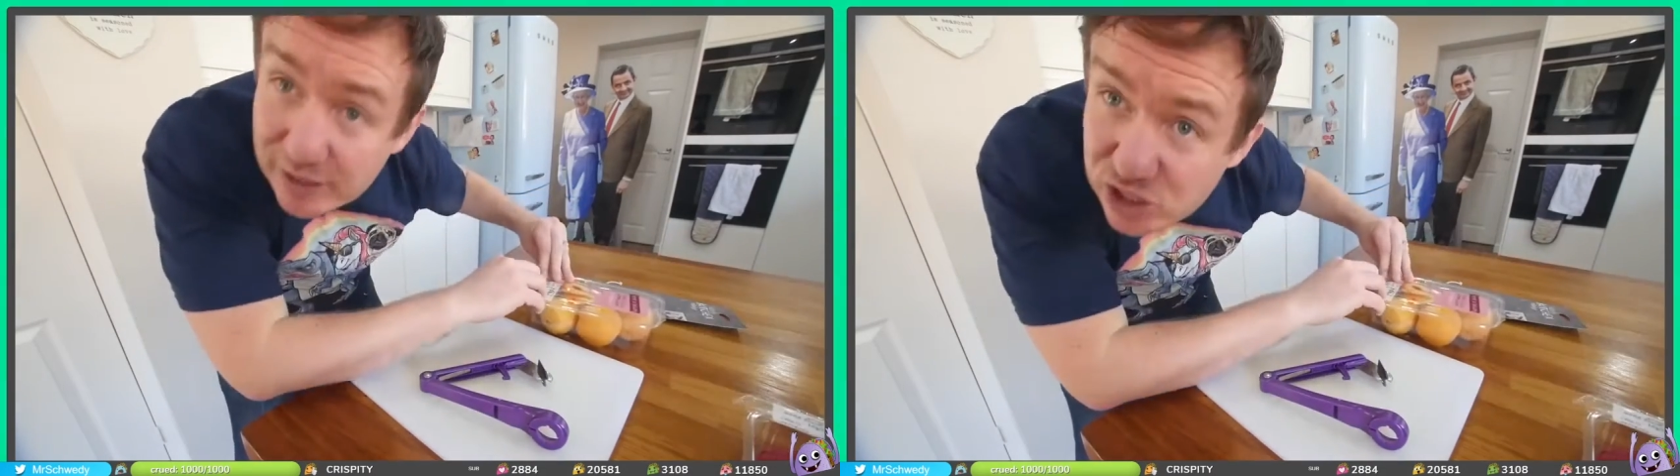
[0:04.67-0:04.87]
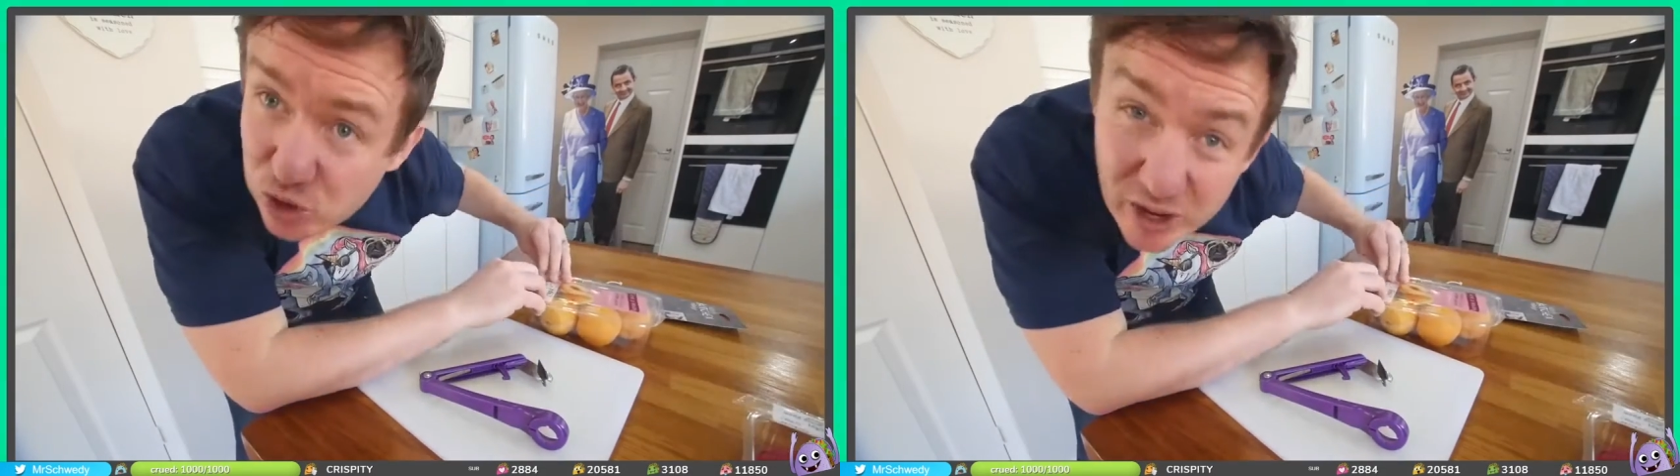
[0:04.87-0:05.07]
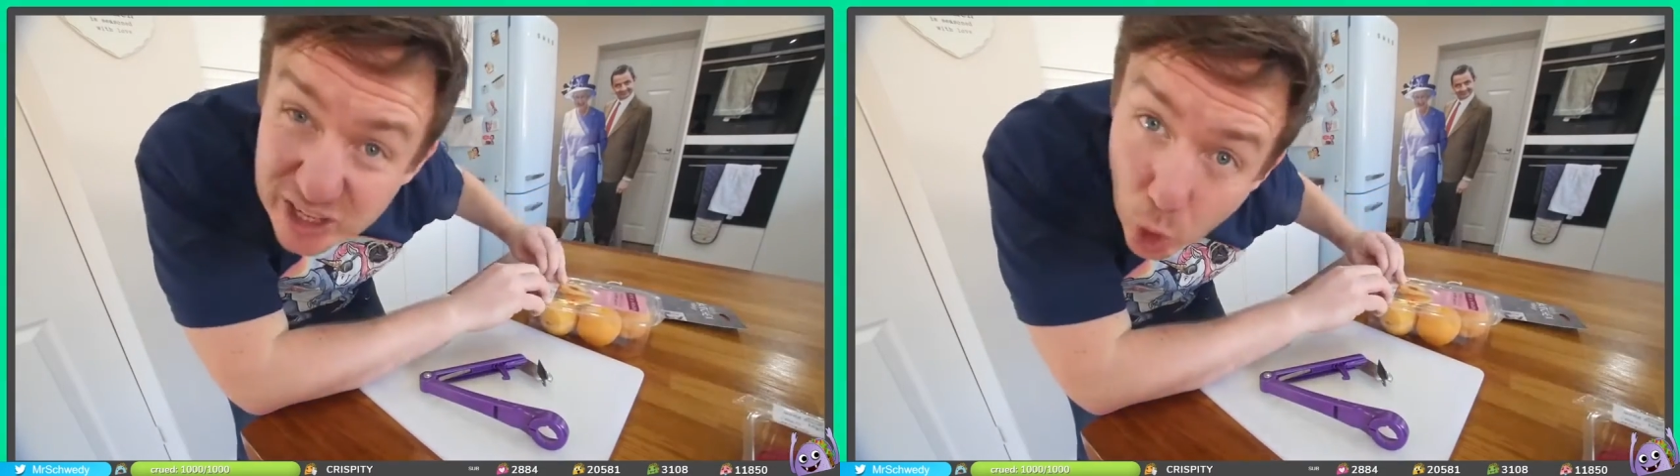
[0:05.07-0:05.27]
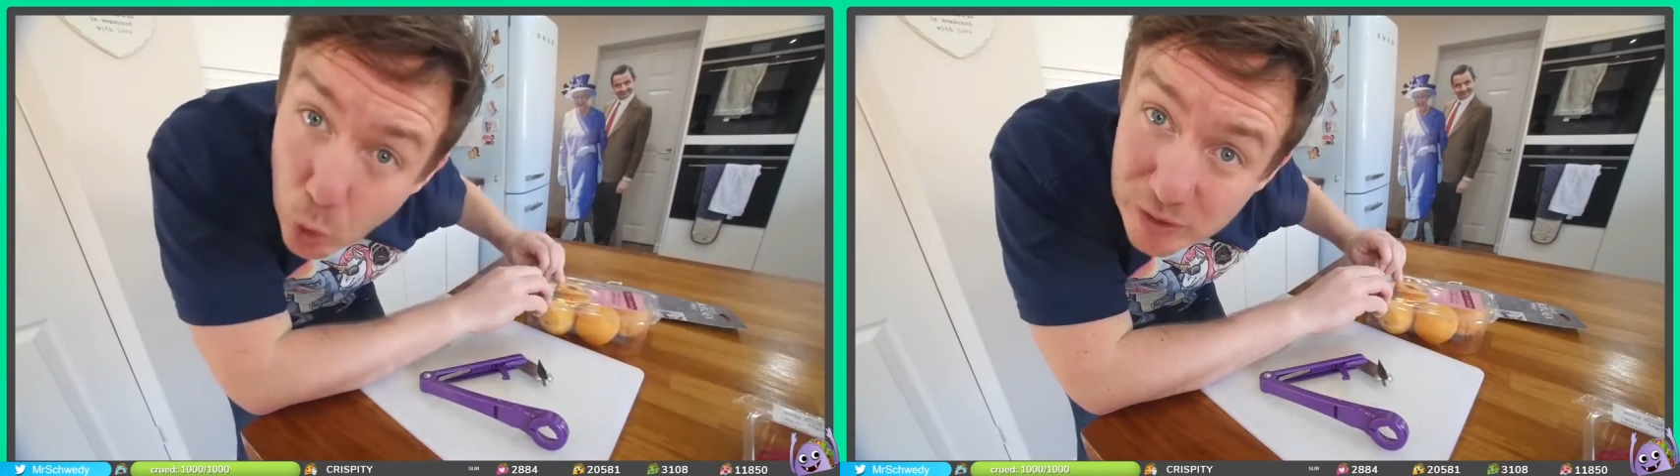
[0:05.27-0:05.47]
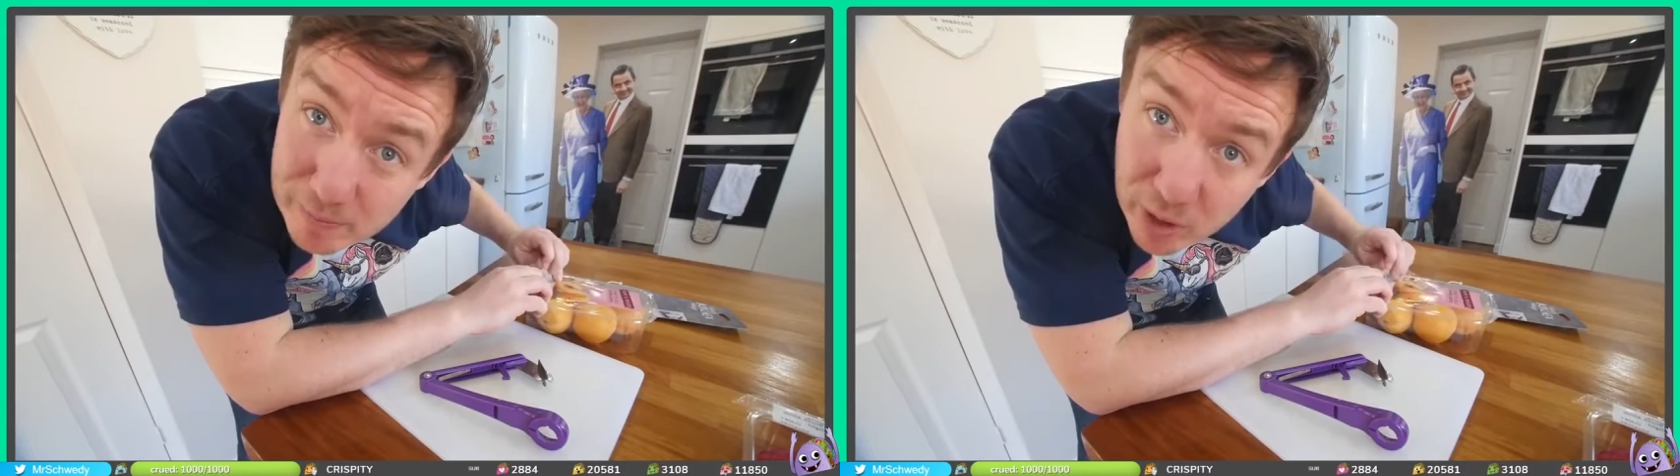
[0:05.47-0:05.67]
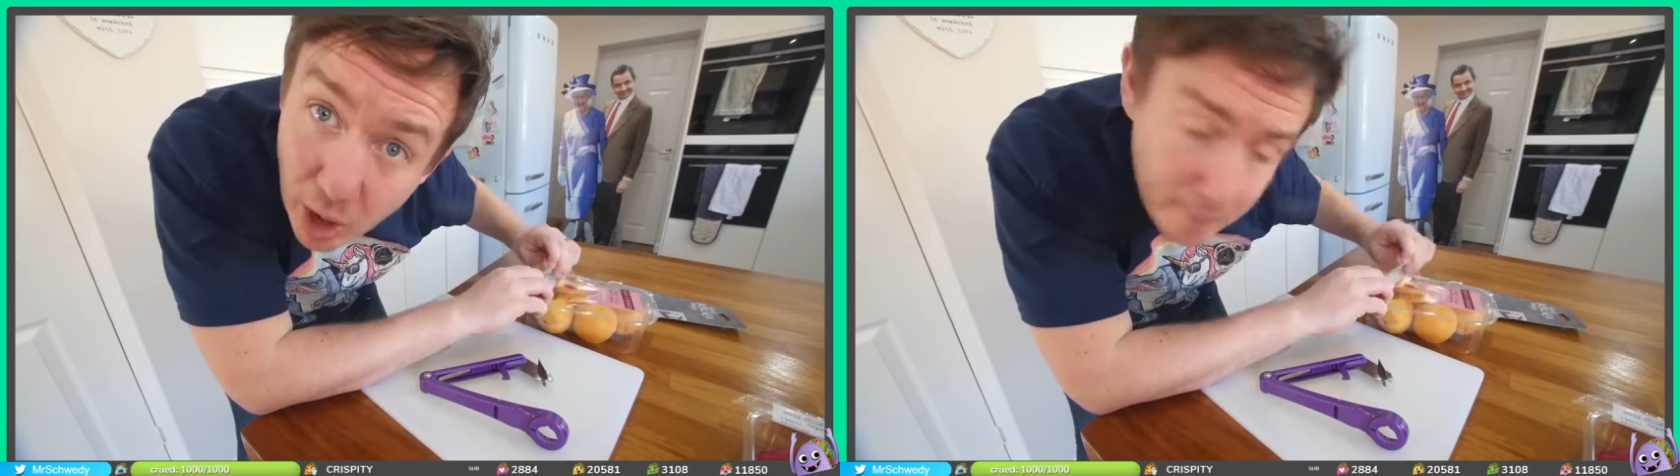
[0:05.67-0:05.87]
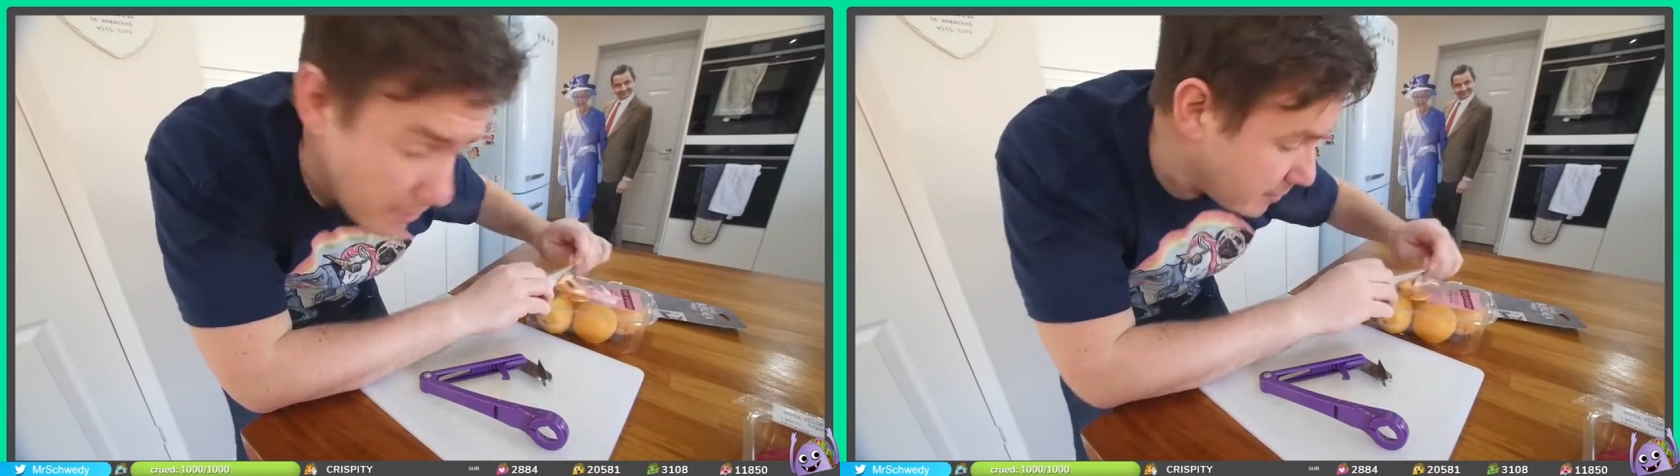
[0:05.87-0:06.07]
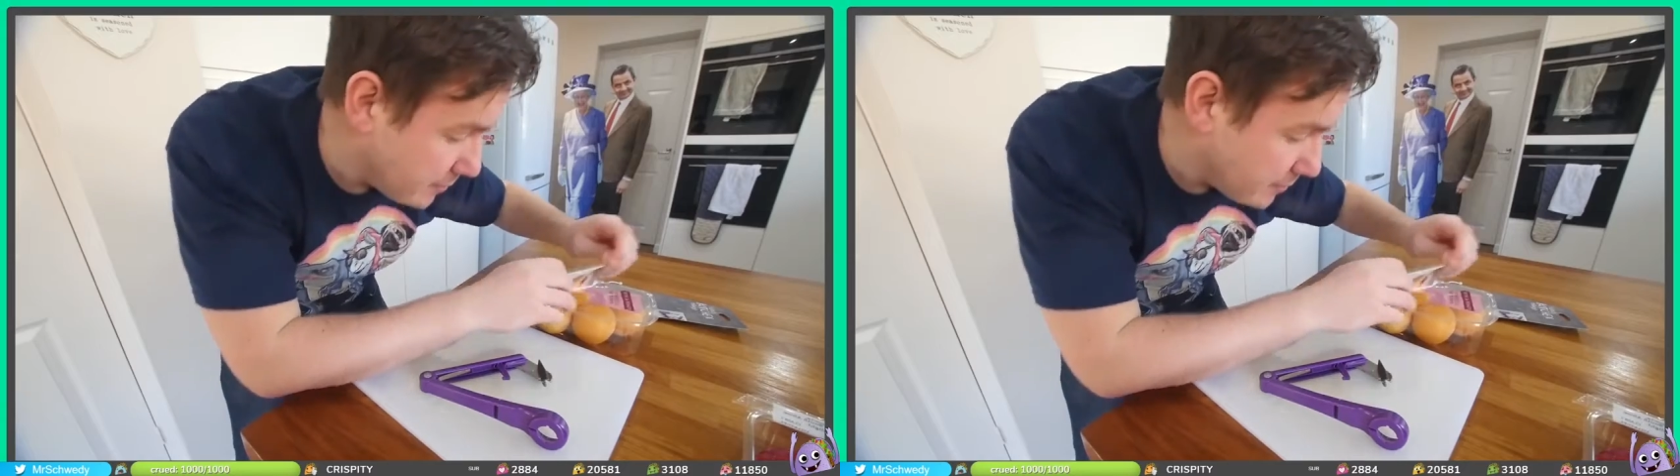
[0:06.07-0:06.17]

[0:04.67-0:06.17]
Let's try a golden plum.